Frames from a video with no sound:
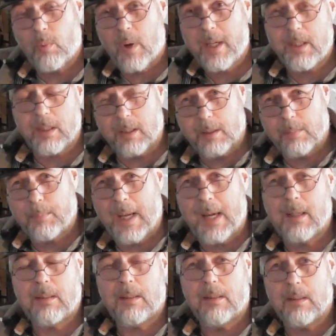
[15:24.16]
White
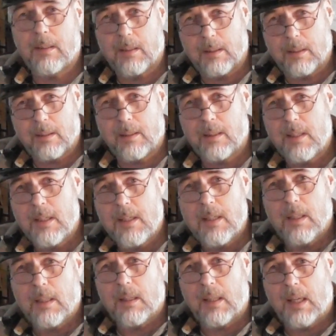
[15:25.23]
patent
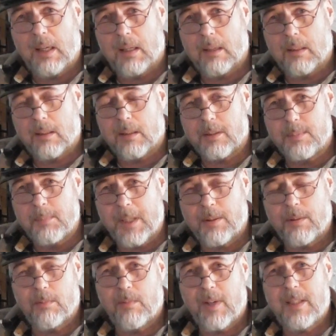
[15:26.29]
that
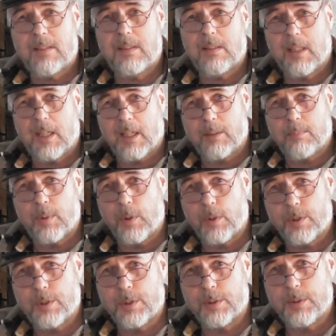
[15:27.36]
Smith & Wesson had
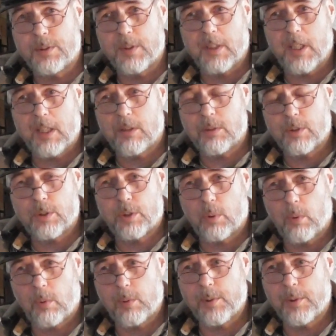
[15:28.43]
purchased, and they
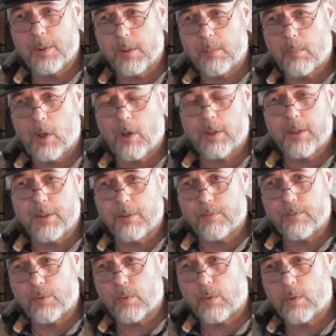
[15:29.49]
controlled the market
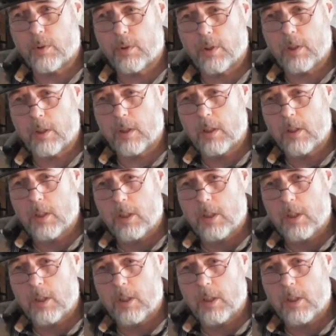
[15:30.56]
for